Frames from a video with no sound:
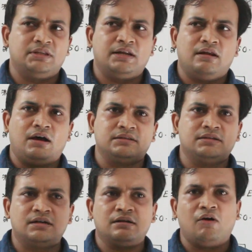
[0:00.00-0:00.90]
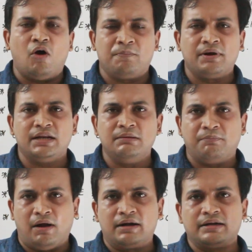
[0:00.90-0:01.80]
there are other
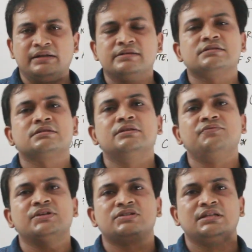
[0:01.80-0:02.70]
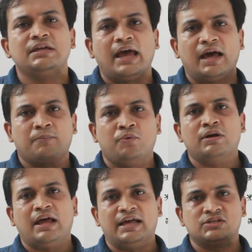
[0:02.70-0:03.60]
operating partners which the
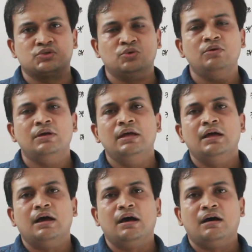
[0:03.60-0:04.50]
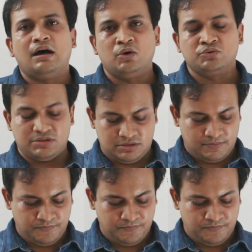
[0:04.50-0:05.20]
airport has to house.